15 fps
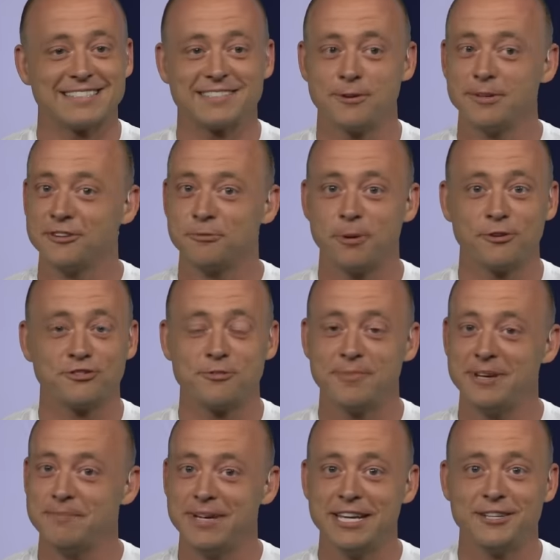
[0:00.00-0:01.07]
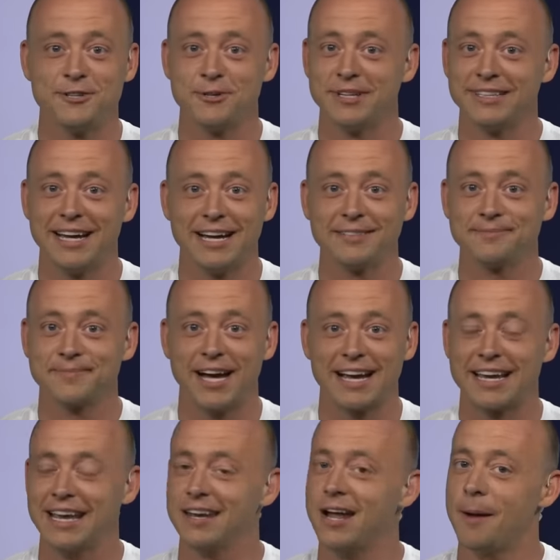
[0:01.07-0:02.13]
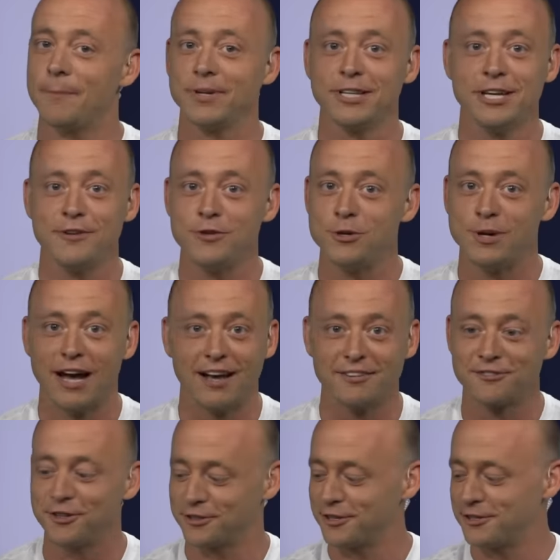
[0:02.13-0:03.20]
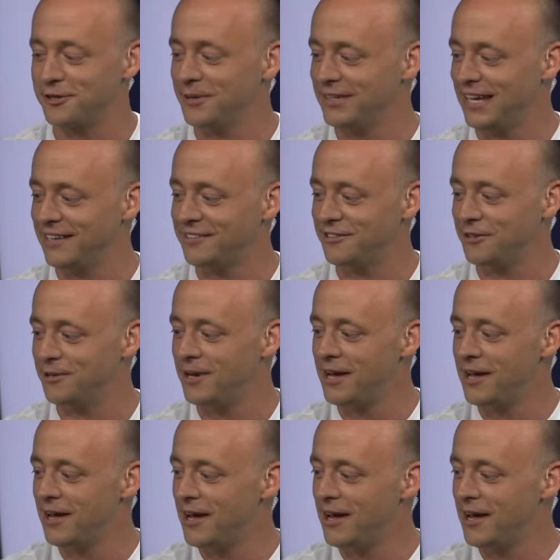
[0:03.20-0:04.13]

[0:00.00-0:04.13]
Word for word: It's only supposed to be me doing that. I cannot believe you guys took to doing that too.